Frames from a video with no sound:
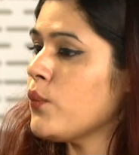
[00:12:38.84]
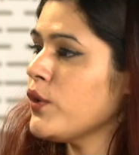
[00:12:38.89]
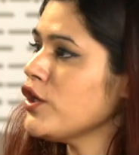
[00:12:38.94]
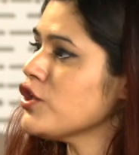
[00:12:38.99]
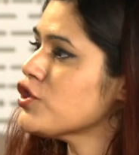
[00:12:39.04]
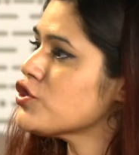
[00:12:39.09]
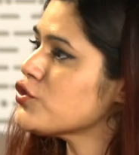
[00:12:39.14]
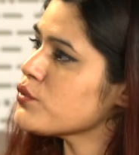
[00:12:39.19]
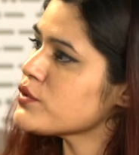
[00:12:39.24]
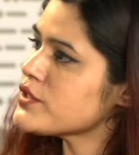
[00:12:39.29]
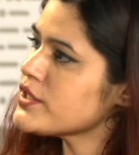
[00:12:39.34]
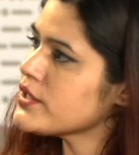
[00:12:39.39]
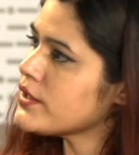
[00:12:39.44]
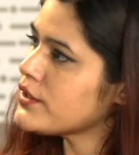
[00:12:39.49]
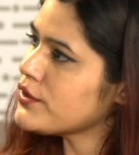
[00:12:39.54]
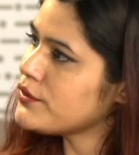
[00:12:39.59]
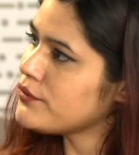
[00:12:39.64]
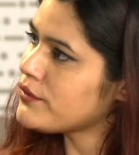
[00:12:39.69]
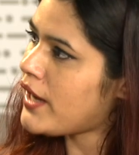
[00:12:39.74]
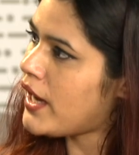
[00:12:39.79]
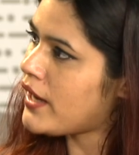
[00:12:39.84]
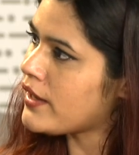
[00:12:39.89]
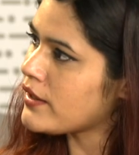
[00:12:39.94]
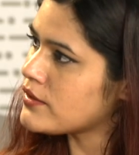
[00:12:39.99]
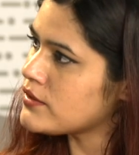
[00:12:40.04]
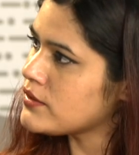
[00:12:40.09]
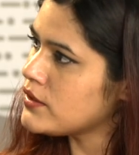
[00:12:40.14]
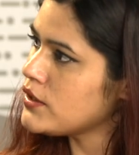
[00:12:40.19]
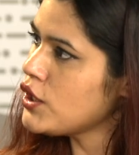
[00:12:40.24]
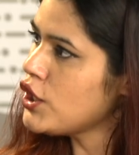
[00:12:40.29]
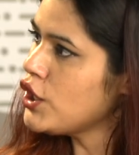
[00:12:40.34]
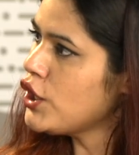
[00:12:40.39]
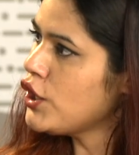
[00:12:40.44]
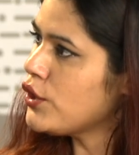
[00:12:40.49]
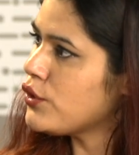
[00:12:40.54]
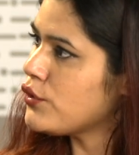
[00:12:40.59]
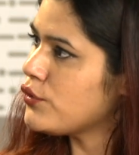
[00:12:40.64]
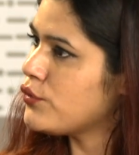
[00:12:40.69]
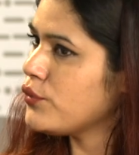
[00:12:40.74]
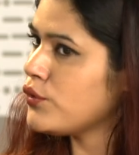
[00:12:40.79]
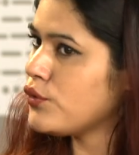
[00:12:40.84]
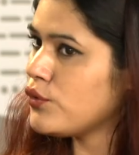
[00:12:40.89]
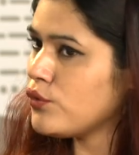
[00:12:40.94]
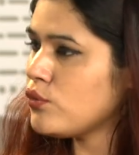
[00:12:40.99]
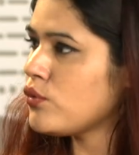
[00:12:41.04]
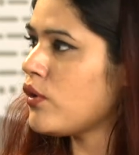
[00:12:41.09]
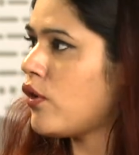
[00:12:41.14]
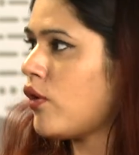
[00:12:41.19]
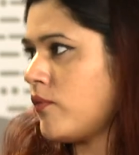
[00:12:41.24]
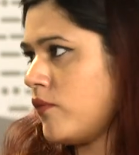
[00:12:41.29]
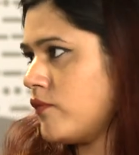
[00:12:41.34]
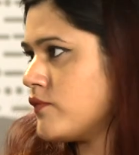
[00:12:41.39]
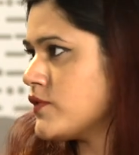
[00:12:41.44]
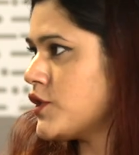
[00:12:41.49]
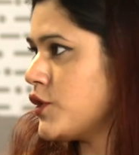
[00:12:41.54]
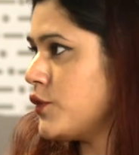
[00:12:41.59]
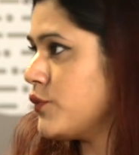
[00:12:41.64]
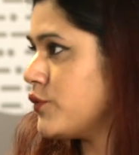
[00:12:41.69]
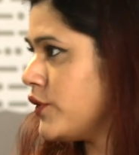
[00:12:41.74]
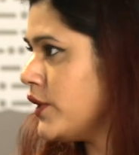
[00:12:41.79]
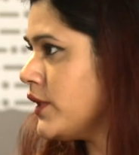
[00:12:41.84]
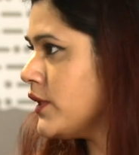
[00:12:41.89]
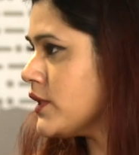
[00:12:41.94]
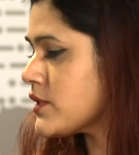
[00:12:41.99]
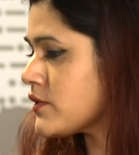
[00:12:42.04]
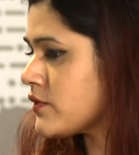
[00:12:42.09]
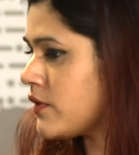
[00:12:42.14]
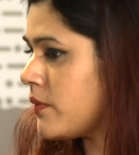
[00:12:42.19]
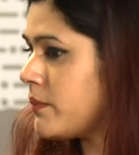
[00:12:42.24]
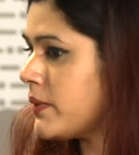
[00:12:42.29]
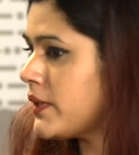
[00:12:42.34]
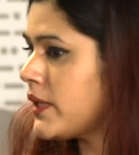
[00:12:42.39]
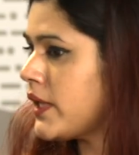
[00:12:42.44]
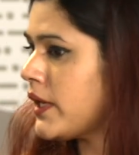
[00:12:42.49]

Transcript: when you're choosing a new character, do you obviously you read the script, but